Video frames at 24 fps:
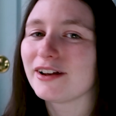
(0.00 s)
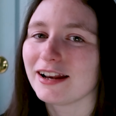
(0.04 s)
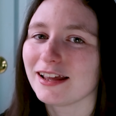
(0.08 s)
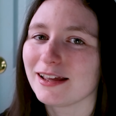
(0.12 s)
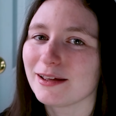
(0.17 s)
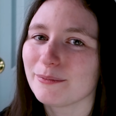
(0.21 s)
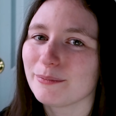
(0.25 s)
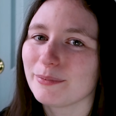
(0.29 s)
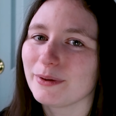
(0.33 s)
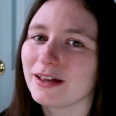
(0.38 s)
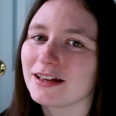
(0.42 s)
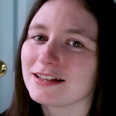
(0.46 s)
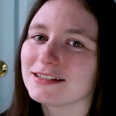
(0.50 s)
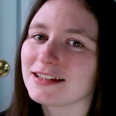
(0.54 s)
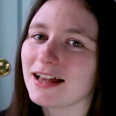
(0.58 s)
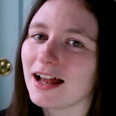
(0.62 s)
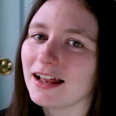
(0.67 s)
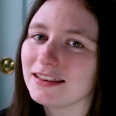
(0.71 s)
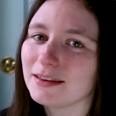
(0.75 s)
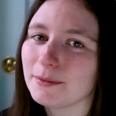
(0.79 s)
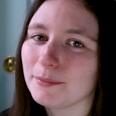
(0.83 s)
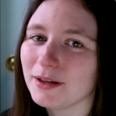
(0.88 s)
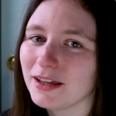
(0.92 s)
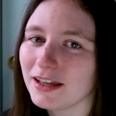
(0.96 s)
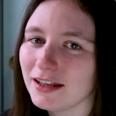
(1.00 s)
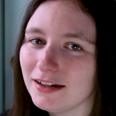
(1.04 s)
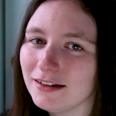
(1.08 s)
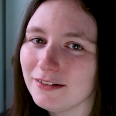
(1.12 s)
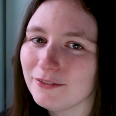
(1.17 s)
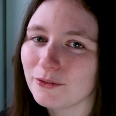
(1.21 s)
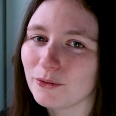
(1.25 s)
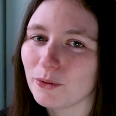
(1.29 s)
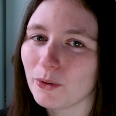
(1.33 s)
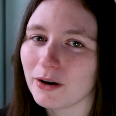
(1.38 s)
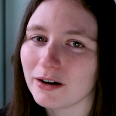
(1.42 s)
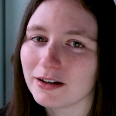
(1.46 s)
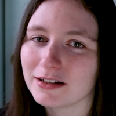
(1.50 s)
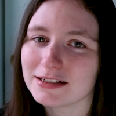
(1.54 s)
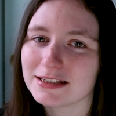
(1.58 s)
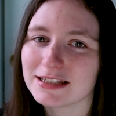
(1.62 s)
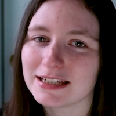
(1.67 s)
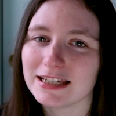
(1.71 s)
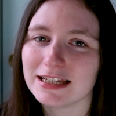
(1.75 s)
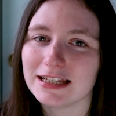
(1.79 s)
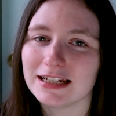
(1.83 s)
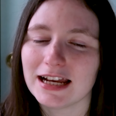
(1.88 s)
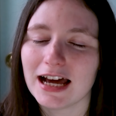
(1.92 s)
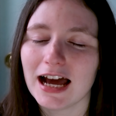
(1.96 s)
funny because at the beginning of
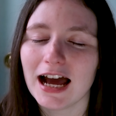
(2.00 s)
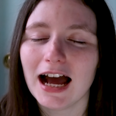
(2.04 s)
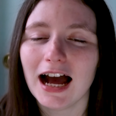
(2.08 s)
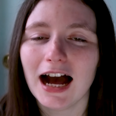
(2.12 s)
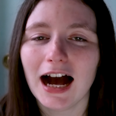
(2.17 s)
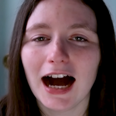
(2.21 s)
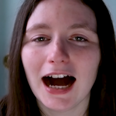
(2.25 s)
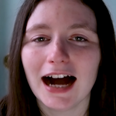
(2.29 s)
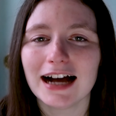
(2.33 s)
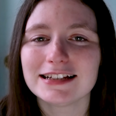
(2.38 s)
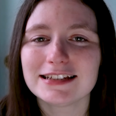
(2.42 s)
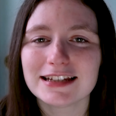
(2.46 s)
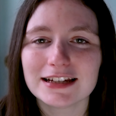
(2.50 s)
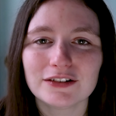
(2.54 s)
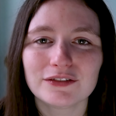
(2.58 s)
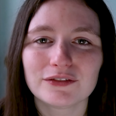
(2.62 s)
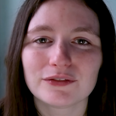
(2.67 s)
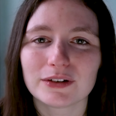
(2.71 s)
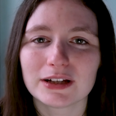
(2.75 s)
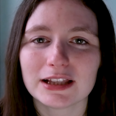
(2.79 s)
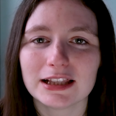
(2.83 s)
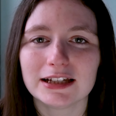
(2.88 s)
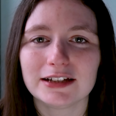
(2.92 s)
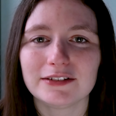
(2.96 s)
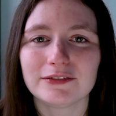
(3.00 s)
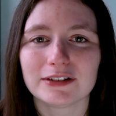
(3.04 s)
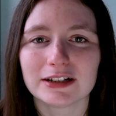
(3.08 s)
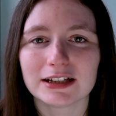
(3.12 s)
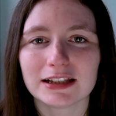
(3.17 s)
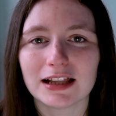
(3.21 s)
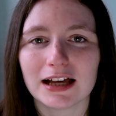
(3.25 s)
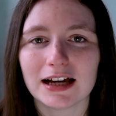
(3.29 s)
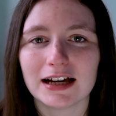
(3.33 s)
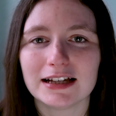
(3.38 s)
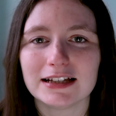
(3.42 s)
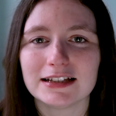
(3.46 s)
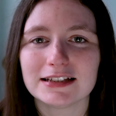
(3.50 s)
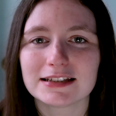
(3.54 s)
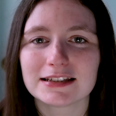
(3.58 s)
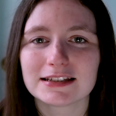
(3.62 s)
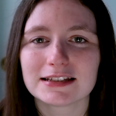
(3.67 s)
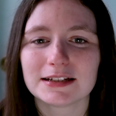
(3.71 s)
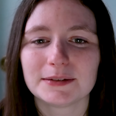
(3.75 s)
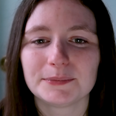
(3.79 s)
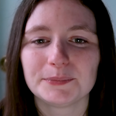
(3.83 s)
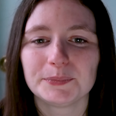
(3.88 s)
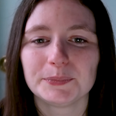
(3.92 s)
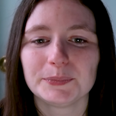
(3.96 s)
quarantine, I didn't really
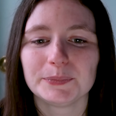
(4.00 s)
realize